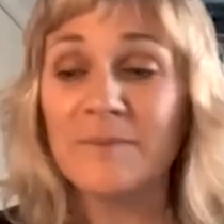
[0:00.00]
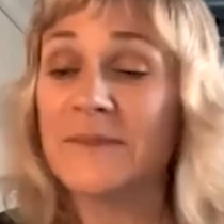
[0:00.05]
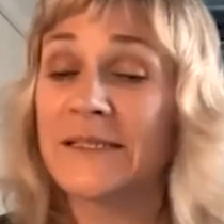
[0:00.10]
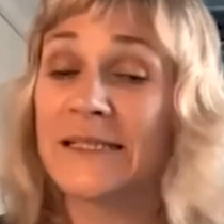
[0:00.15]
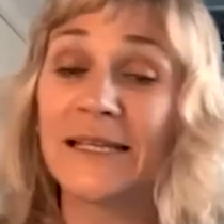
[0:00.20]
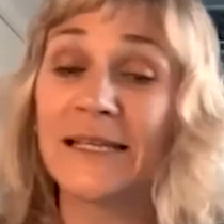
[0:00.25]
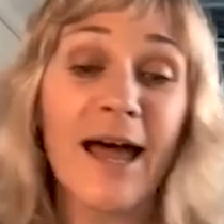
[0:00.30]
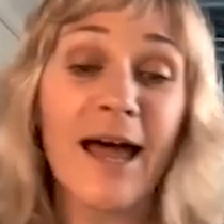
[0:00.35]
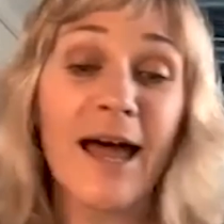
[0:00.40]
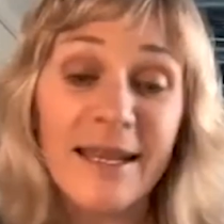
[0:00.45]

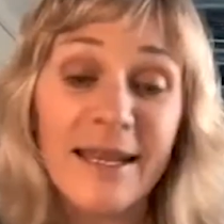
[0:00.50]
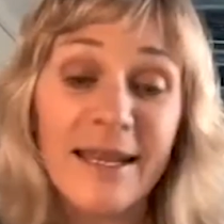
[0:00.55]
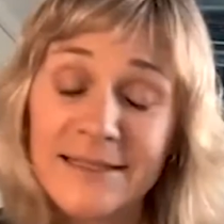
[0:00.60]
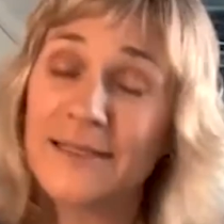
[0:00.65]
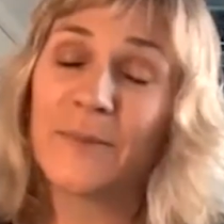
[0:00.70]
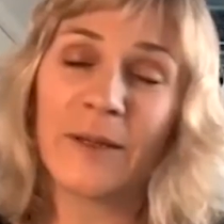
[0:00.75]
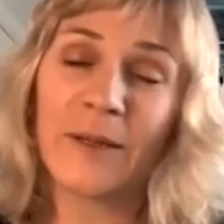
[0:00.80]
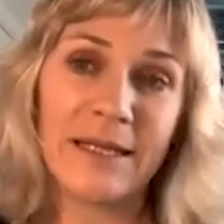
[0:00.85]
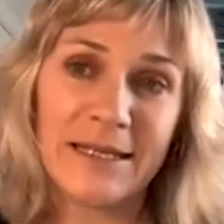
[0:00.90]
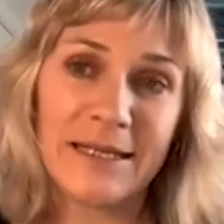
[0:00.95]
I'm
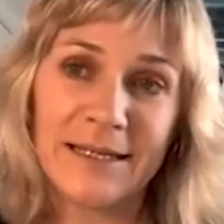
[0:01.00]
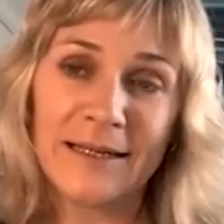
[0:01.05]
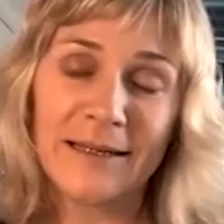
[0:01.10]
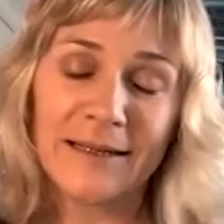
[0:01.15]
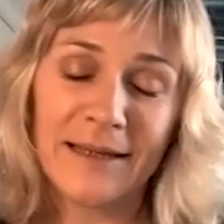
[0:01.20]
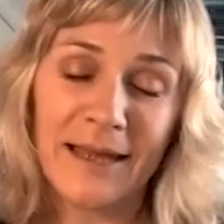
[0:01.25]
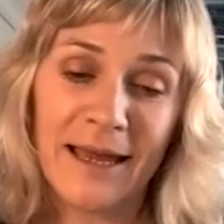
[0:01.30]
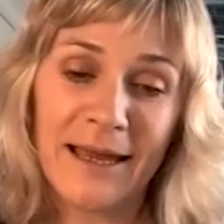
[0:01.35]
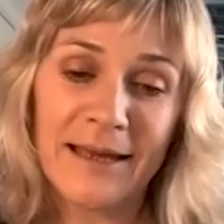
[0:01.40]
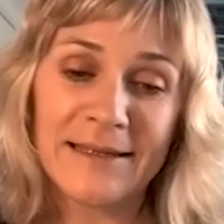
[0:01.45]
delighted to be
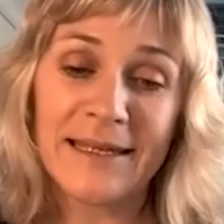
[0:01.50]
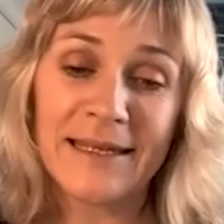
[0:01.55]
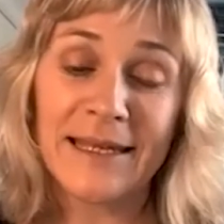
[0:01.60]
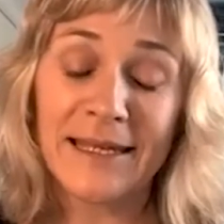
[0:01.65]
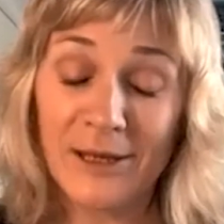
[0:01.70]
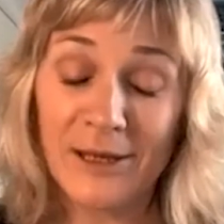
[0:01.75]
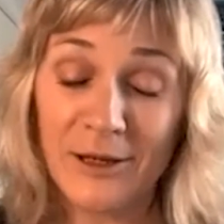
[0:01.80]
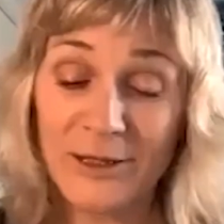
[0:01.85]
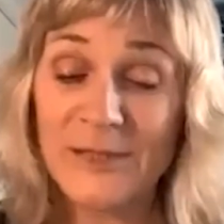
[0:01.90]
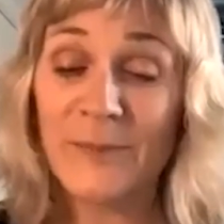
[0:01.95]
a
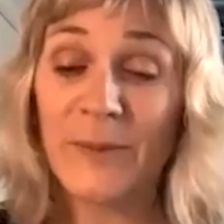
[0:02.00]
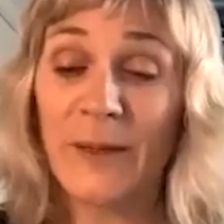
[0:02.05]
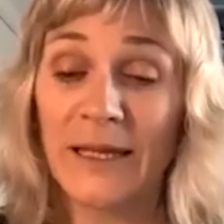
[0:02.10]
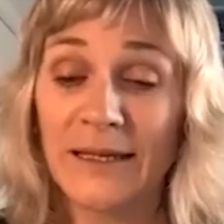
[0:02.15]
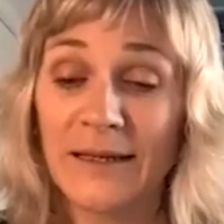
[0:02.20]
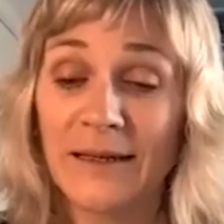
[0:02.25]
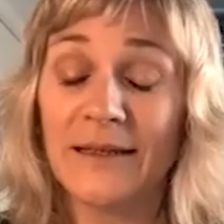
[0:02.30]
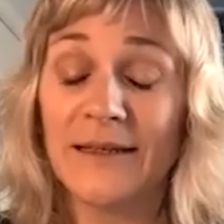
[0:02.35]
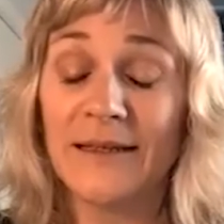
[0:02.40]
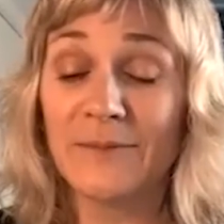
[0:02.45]
keynote
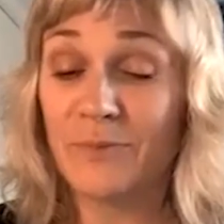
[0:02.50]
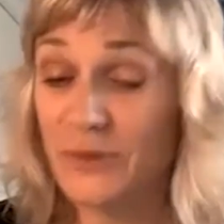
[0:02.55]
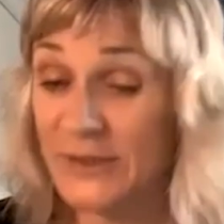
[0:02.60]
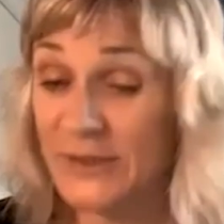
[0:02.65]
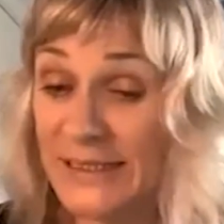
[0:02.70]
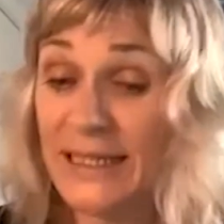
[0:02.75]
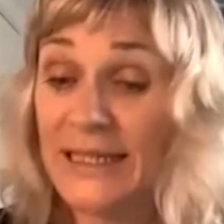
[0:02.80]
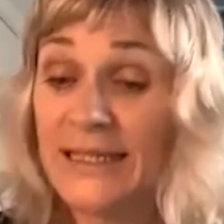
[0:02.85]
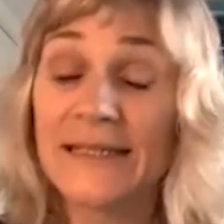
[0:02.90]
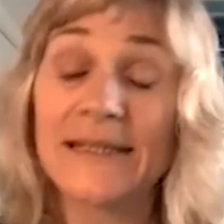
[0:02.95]
speaker and
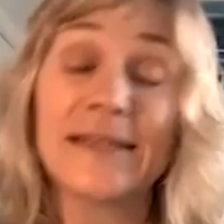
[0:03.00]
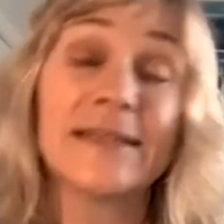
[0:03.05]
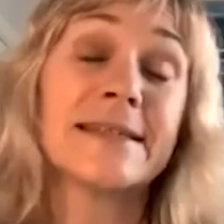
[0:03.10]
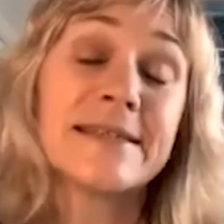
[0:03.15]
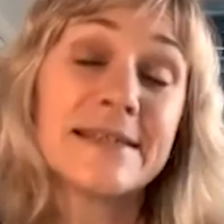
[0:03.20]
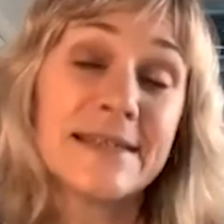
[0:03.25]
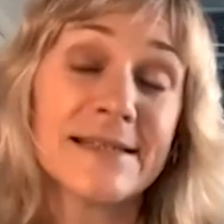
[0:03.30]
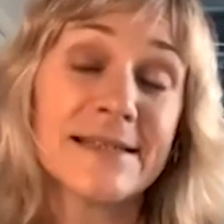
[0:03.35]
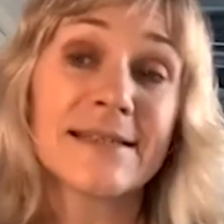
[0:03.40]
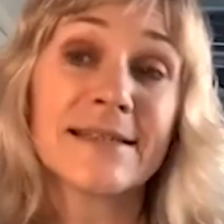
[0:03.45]
present to the
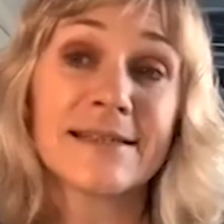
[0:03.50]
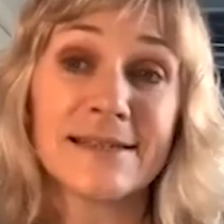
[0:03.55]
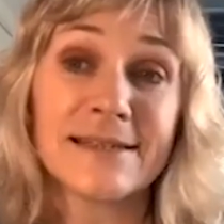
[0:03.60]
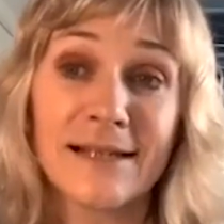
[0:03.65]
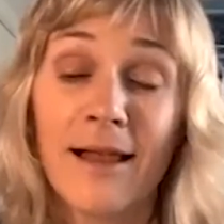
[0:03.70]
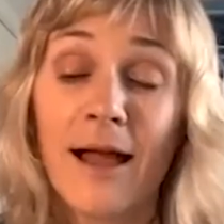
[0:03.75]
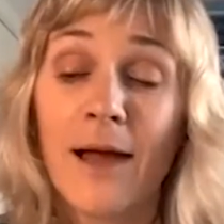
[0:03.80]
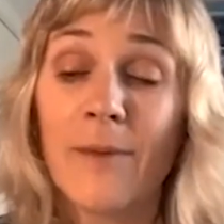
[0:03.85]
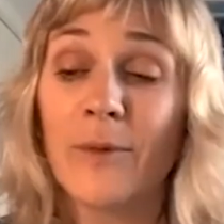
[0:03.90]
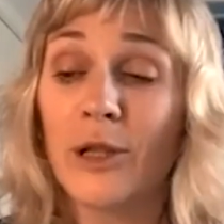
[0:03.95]
Citizens
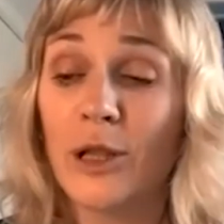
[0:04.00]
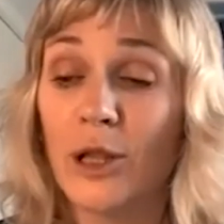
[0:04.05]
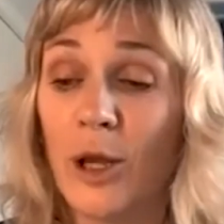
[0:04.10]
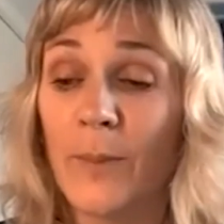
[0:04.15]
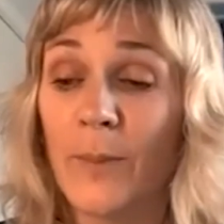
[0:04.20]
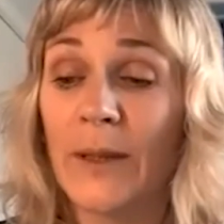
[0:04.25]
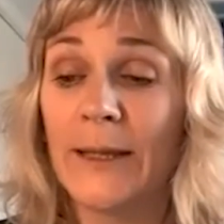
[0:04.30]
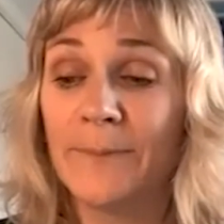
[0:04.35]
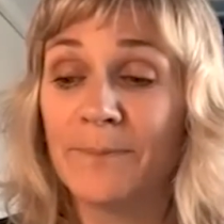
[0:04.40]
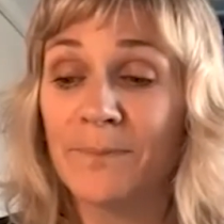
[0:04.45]
Climate
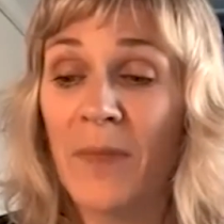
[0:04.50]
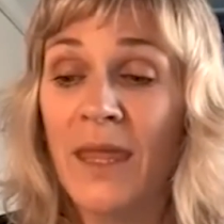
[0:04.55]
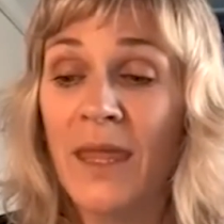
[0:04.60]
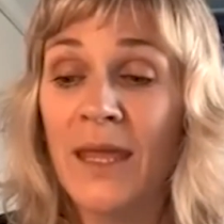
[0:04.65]
Lobby.